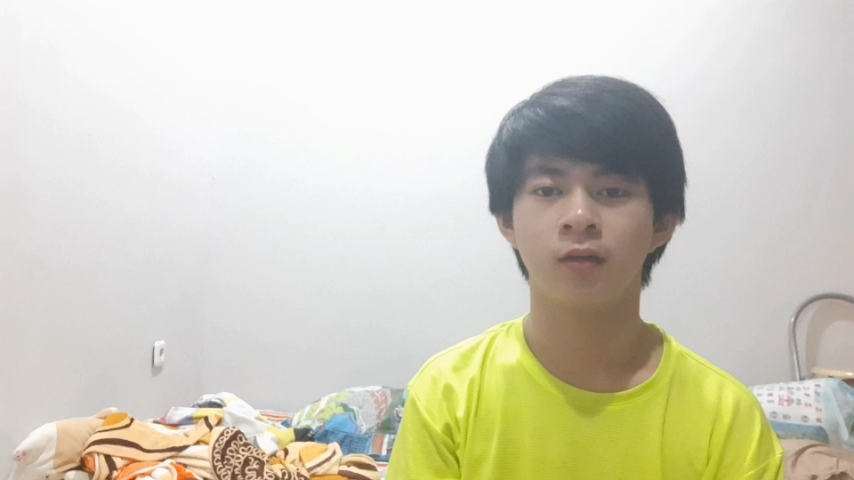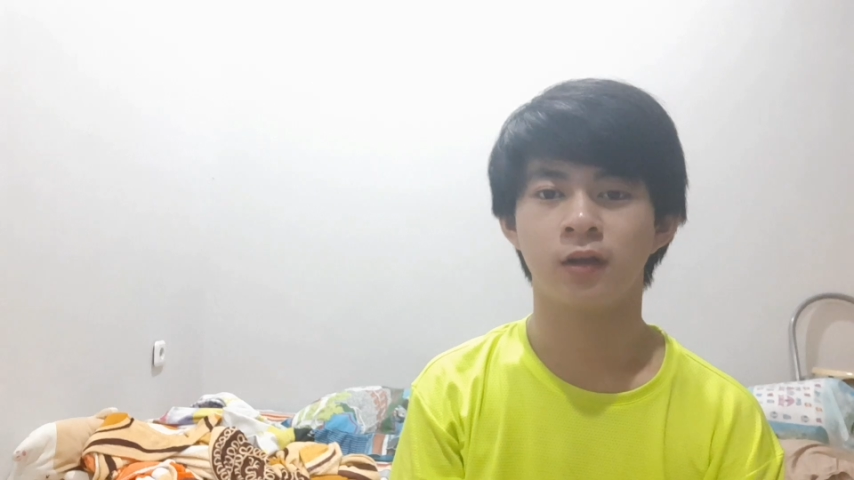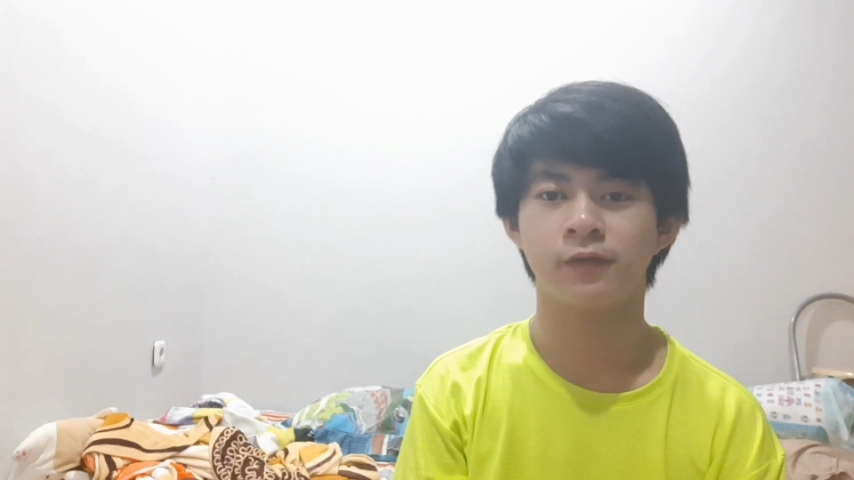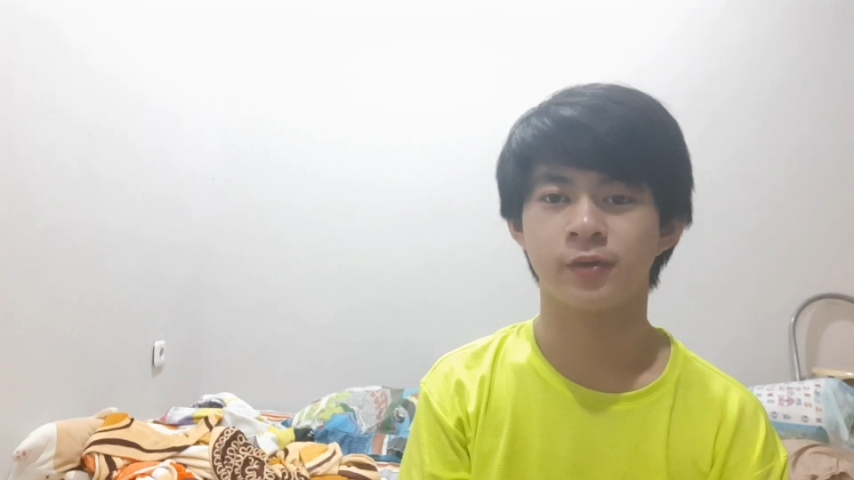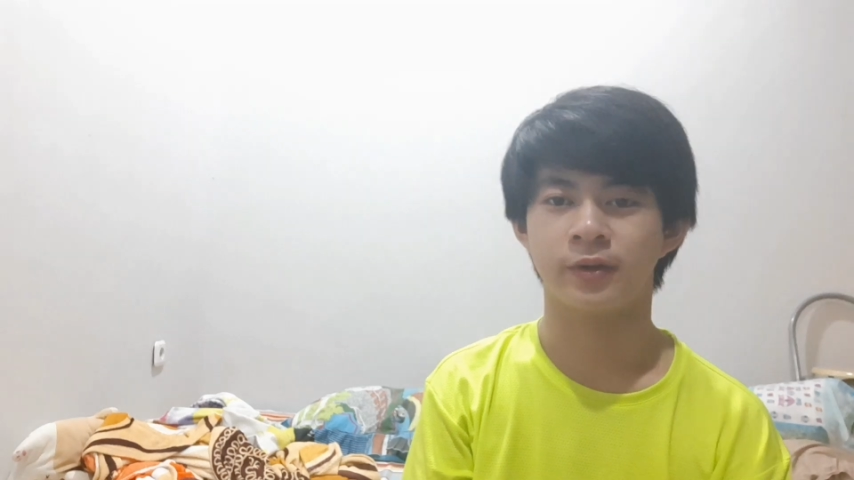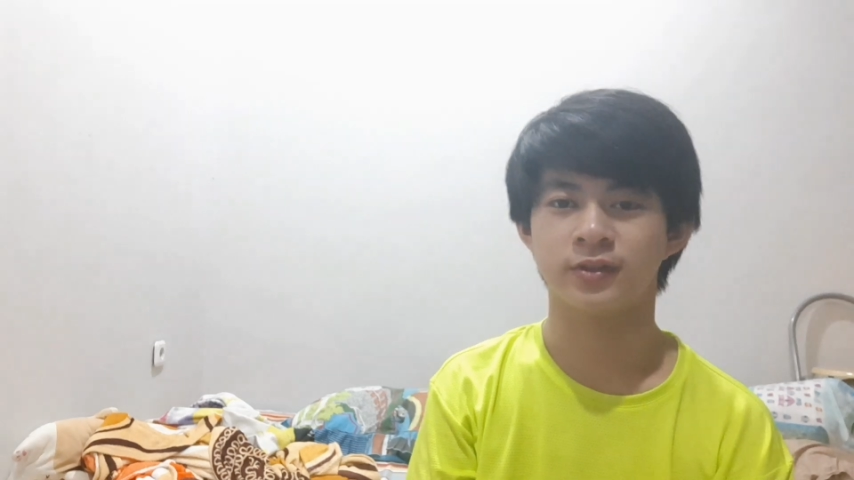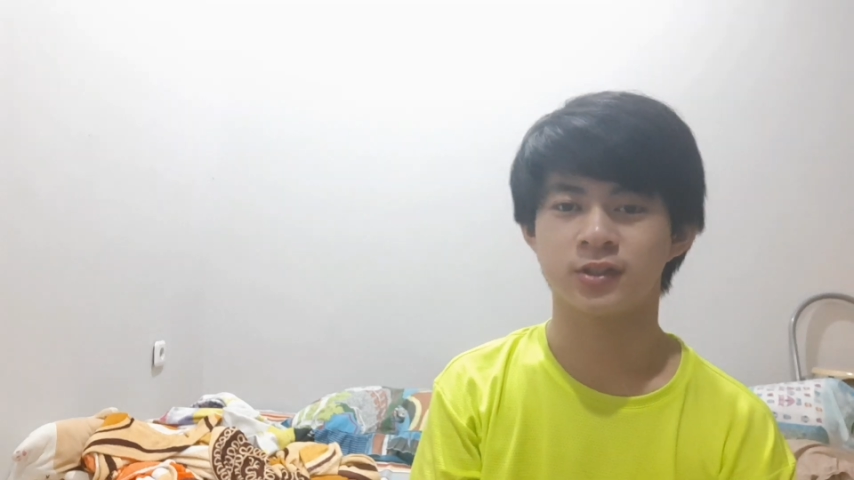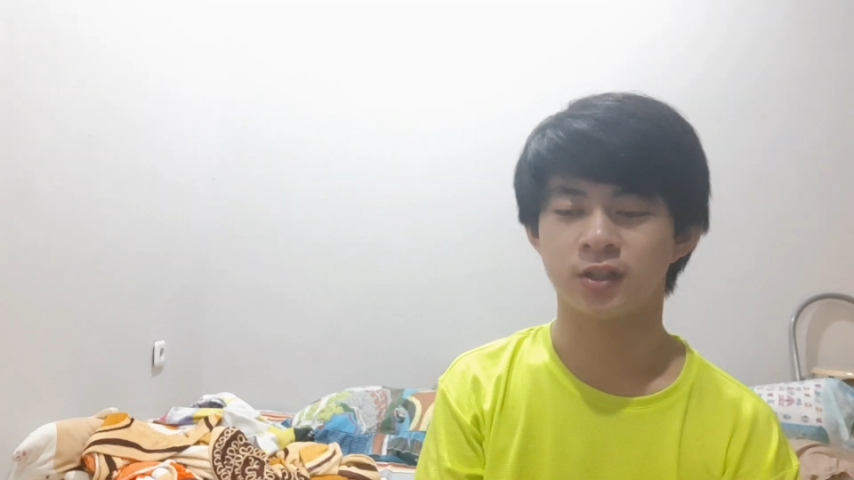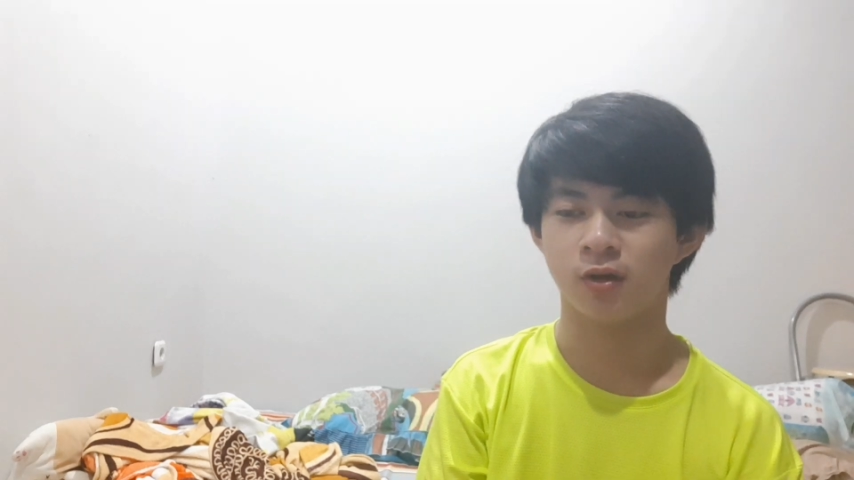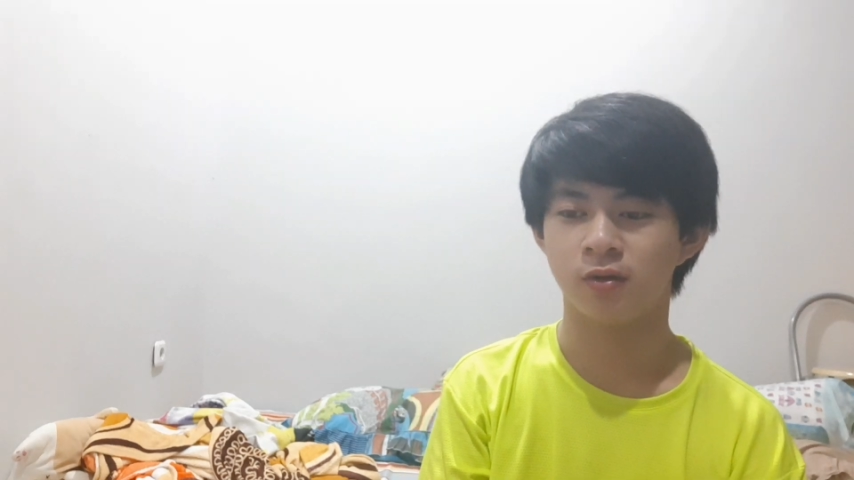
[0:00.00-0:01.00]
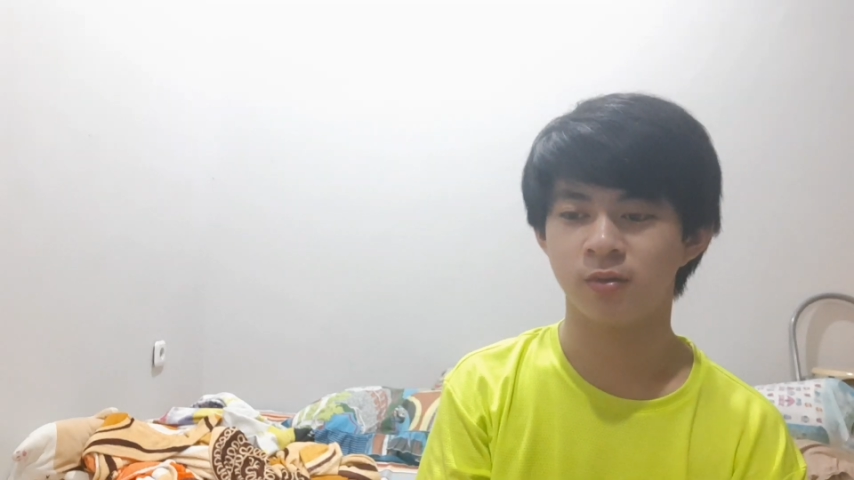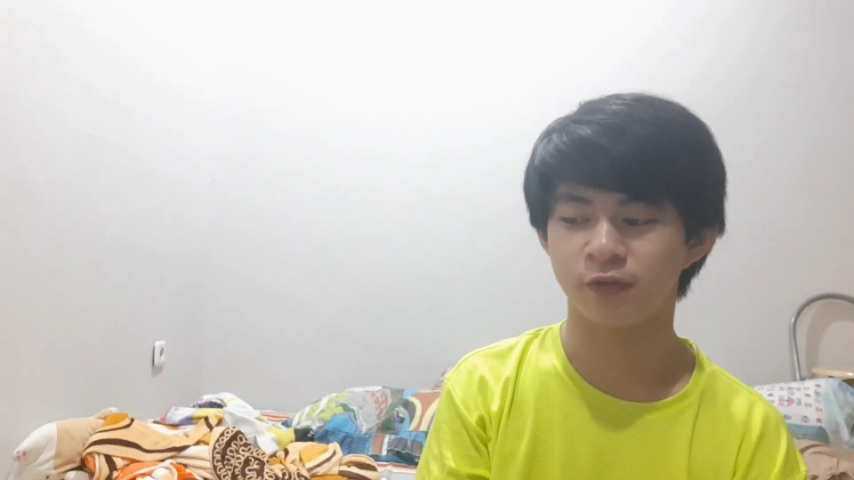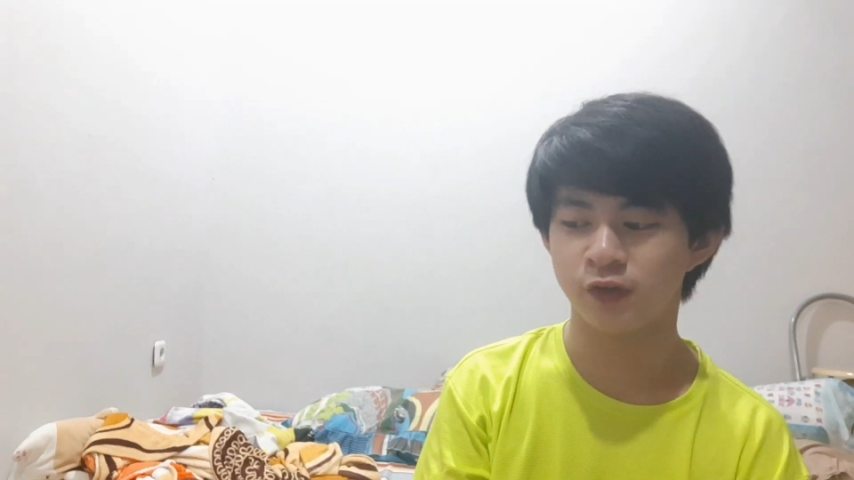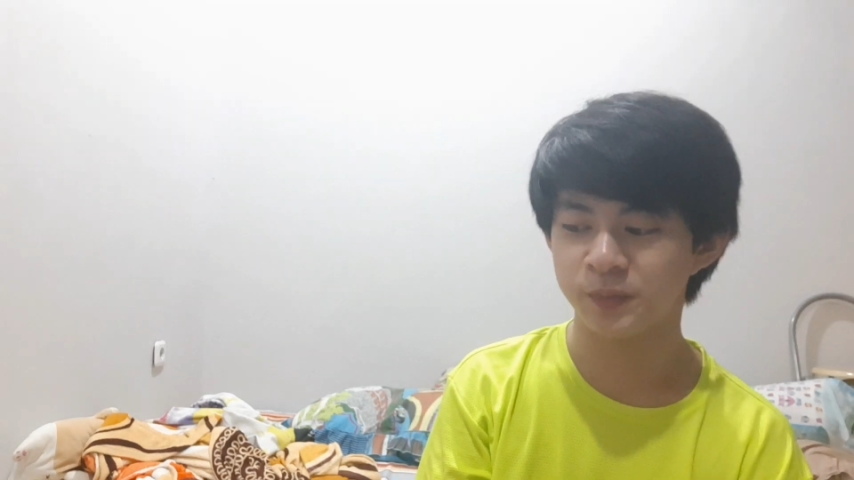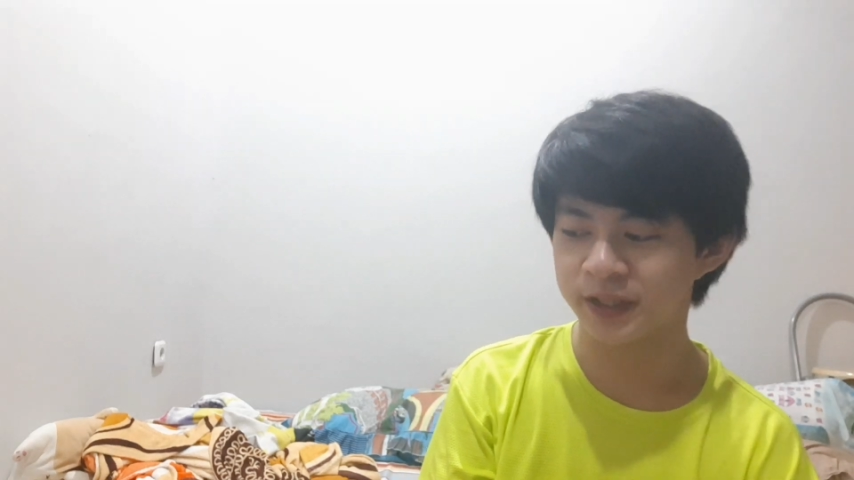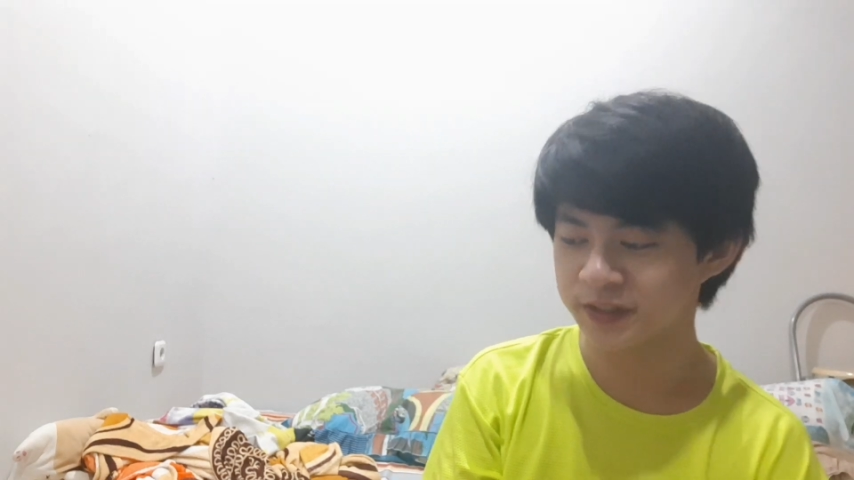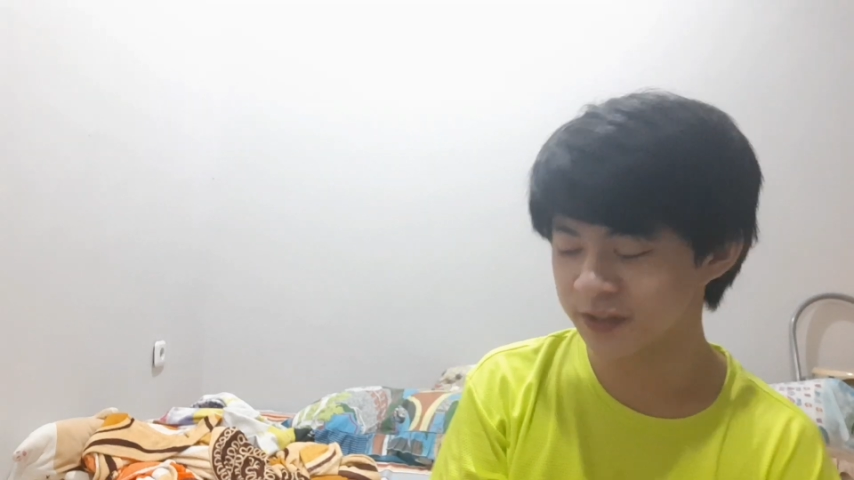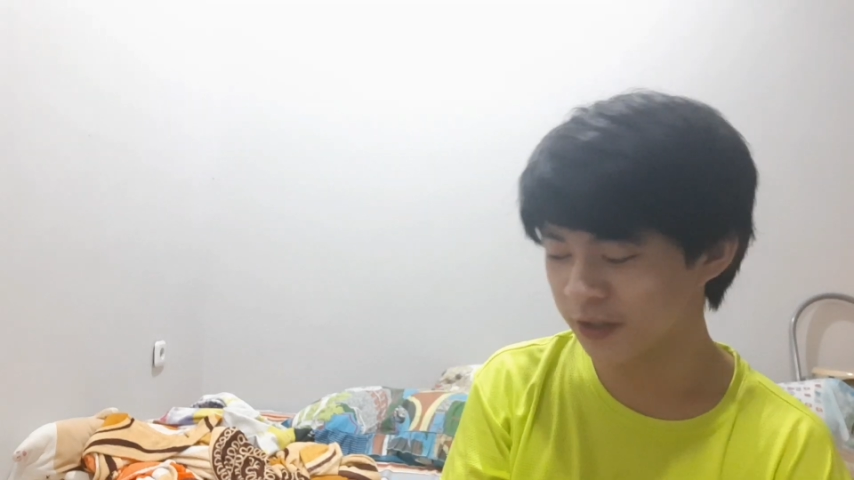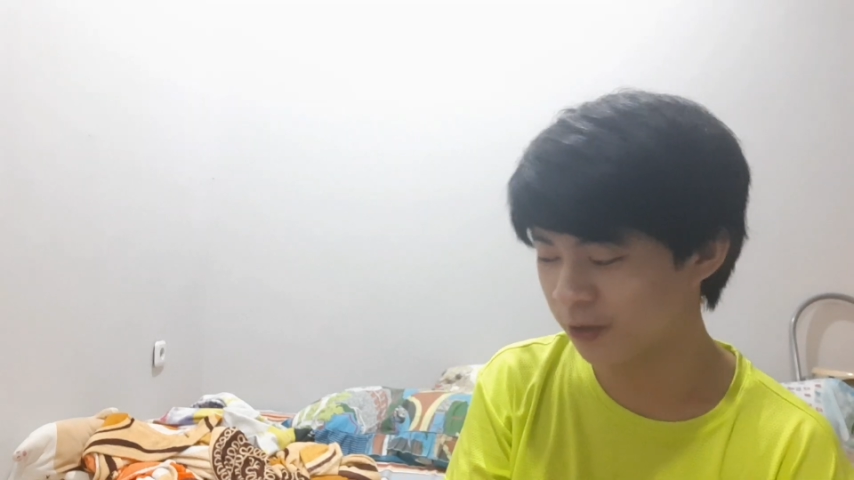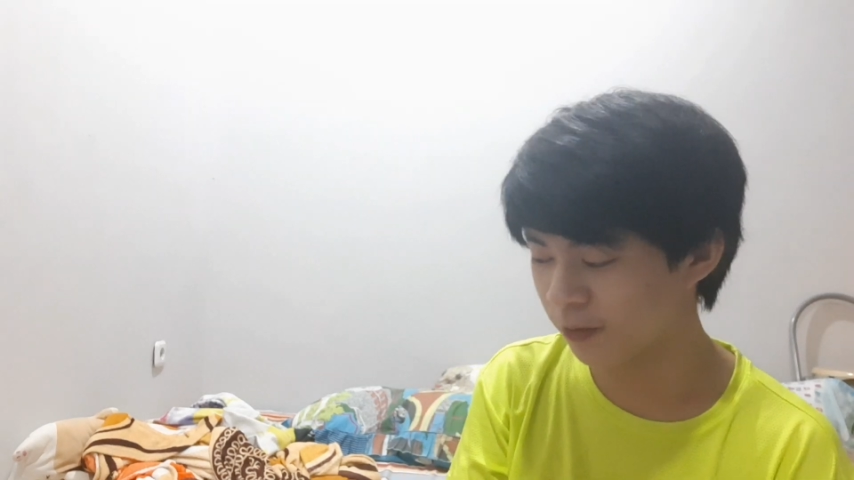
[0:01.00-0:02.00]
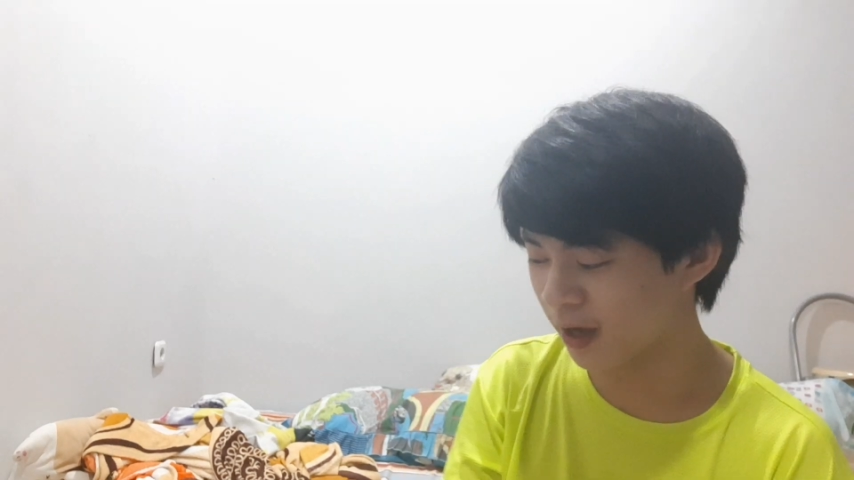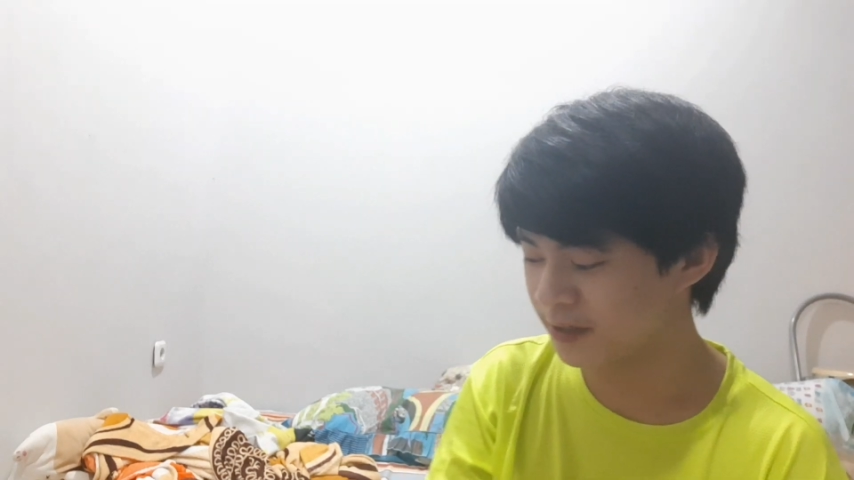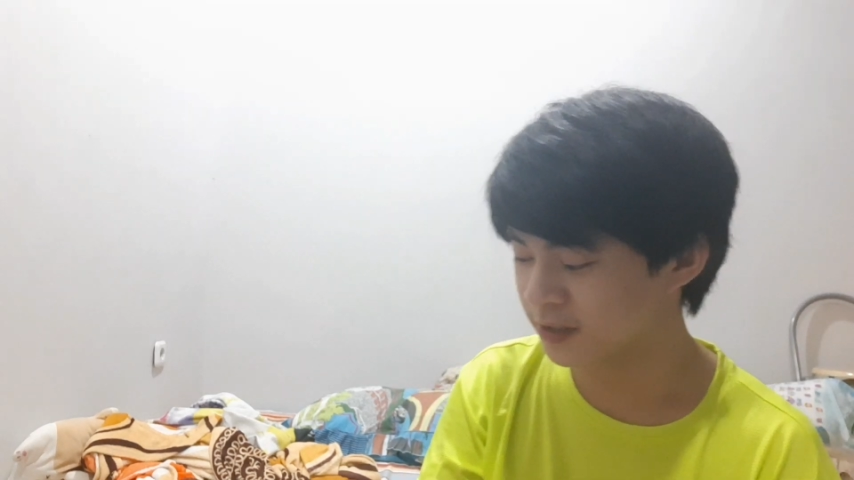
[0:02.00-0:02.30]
Hello everyone, so a few minutes ago I